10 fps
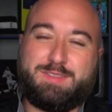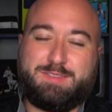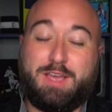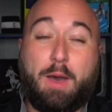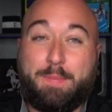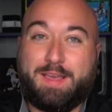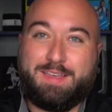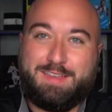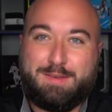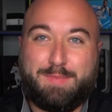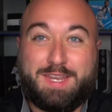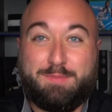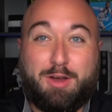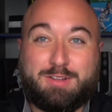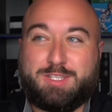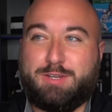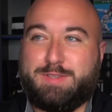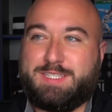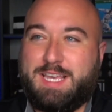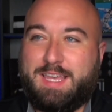topic by Di Marzio
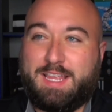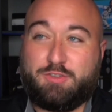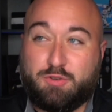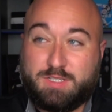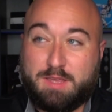is saying that Jorge